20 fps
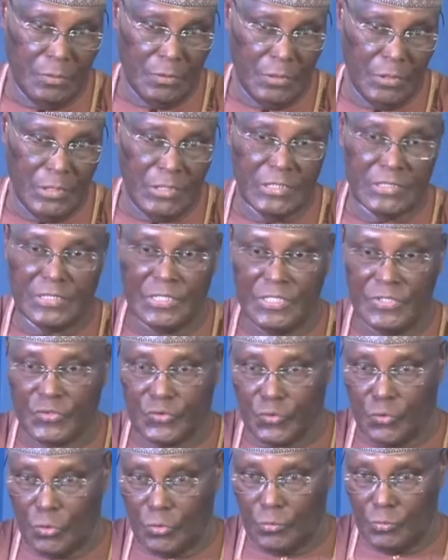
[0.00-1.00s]
is a
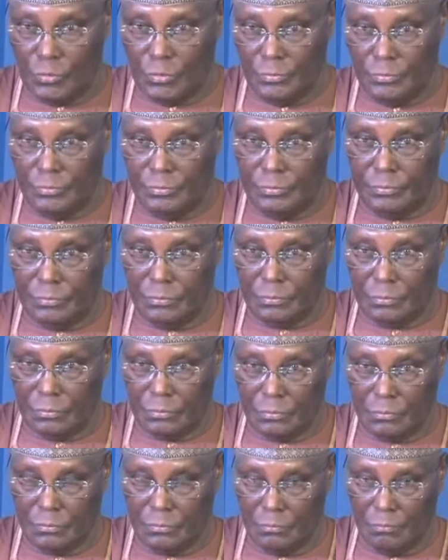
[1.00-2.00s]
struggle.
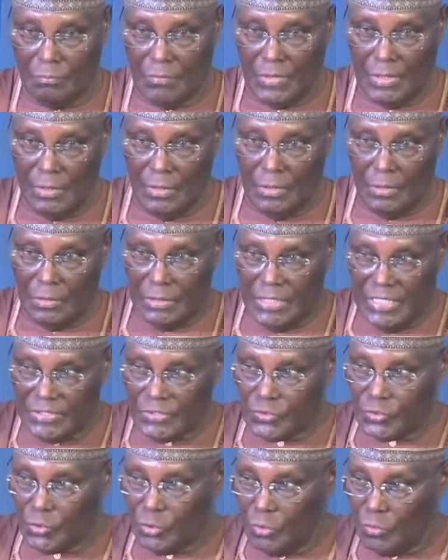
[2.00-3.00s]
That
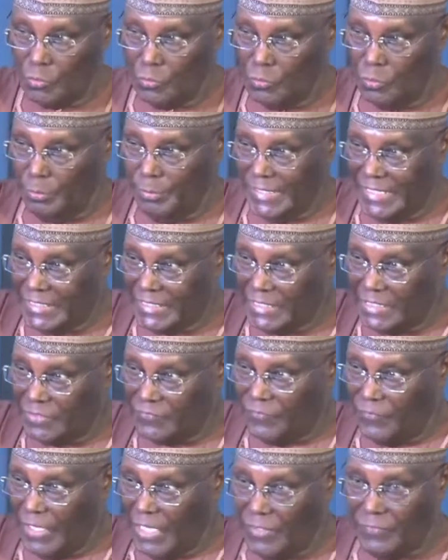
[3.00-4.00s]
struggle may take
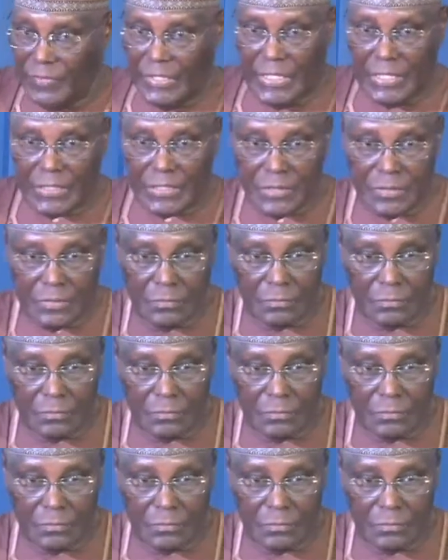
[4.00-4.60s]
5 years,